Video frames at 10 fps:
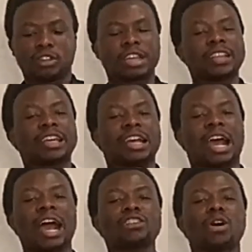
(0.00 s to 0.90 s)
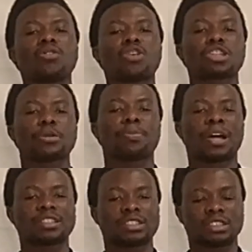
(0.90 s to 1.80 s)
For they are the kind of
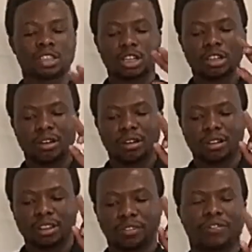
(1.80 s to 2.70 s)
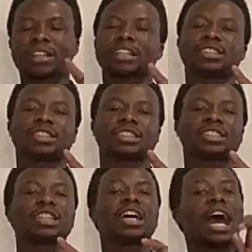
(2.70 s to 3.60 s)
worshippers the Father
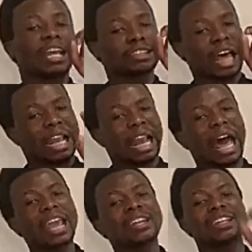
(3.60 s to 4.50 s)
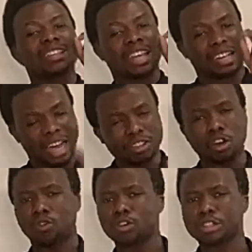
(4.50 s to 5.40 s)
seeks. Underline the
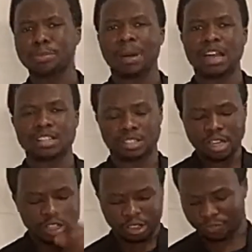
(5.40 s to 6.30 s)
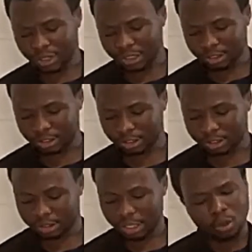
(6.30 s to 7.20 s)
kind of worshippers the Father
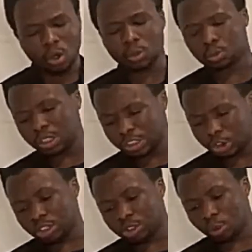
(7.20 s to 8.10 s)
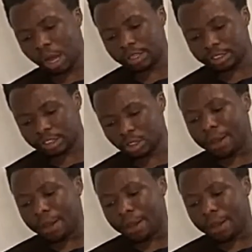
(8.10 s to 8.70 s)
seeks. And go to 21.